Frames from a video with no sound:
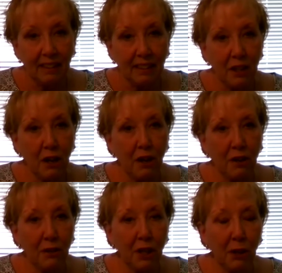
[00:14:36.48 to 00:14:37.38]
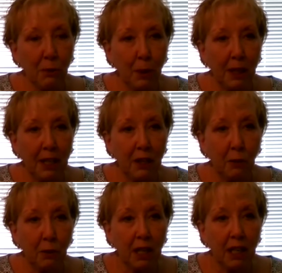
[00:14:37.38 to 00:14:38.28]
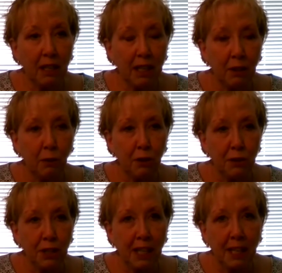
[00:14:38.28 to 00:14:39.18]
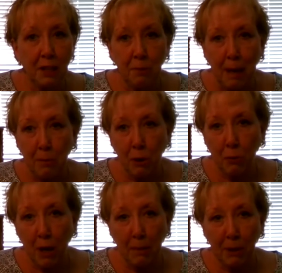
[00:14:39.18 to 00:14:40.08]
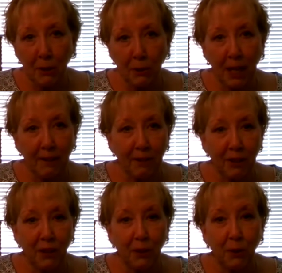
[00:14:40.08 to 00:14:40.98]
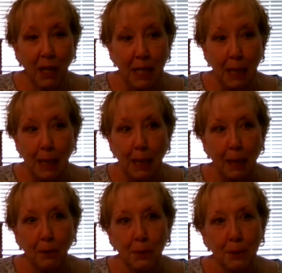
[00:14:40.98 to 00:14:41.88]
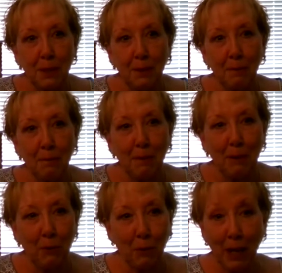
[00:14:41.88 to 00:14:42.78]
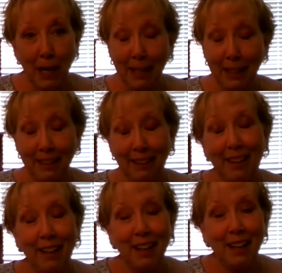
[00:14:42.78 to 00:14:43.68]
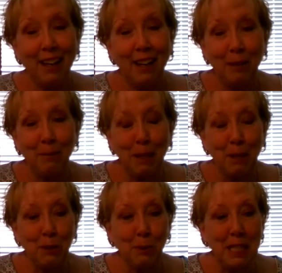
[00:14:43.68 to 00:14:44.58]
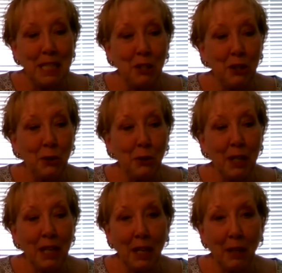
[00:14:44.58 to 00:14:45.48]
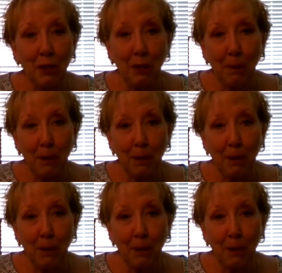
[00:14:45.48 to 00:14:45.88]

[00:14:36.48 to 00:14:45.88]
No, you really don't. In order to get into my program, you don't have to know anything else beforehand, because we teach you the energy